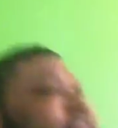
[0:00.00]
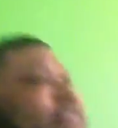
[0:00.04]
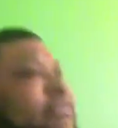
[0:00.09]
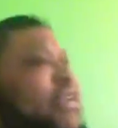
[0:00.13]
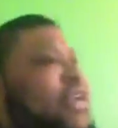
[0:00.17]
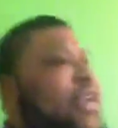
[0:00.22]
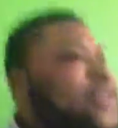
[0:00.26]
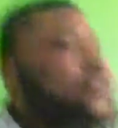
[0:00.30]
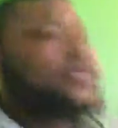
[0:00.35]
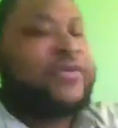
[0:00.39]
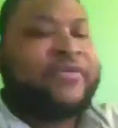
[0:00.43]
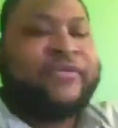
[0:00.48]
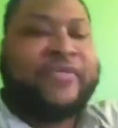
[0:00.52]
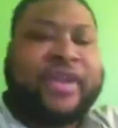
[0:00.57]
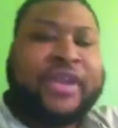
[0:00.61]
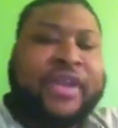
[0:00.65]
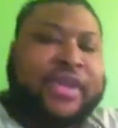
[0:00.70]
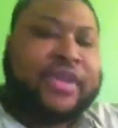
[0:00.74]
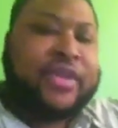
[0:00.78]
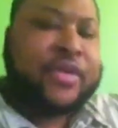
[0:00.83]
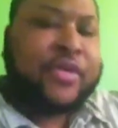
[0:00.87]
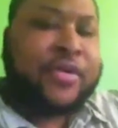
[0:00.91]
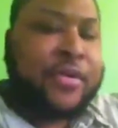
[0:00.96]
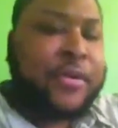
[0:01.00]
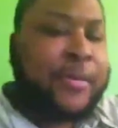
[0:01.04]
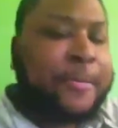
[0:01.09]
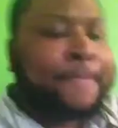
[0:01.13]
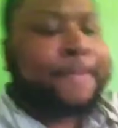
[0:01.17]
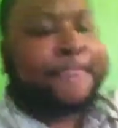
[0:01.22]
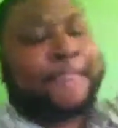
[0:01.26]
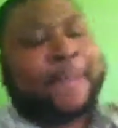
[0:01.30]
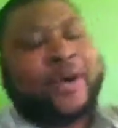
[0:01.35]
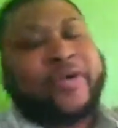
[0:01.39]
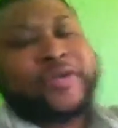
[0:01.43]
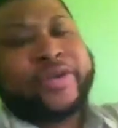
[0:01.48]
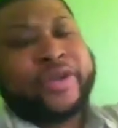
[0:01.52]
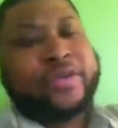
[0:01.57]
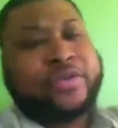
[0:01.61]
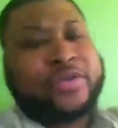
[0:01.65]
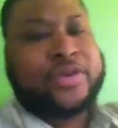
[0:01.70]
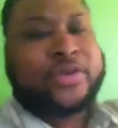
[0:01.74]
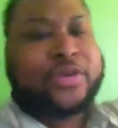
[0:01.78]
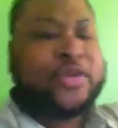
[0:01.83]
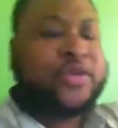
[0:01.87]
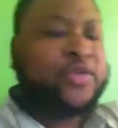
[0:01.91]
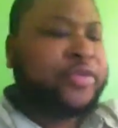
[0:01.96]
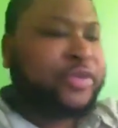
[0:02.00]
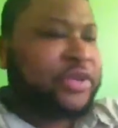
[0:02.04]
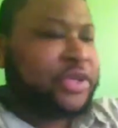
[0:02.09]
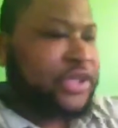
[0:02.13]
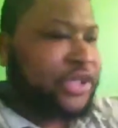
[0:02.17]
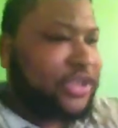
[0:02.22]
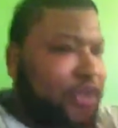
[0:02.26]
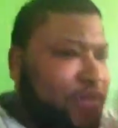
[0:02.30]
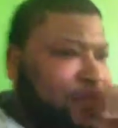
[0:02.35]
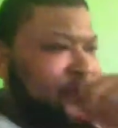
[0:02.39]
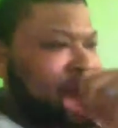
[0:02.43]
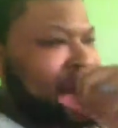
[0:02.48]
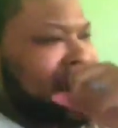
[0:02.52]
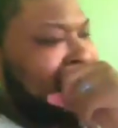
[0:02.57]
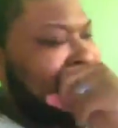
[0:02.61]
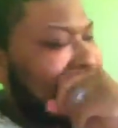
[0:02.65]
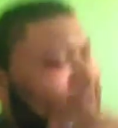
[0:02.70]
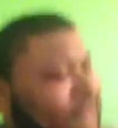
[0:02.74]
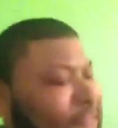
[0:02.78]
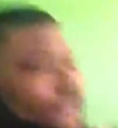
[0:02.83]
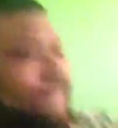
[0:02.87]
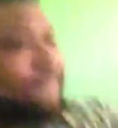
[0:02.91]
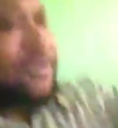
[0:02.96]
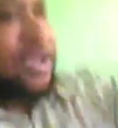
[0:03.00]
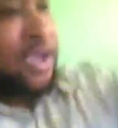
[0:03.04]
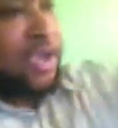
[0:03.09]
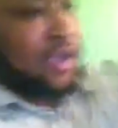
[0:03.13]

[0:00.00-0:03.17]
I ran into a video on YouTube when this young man,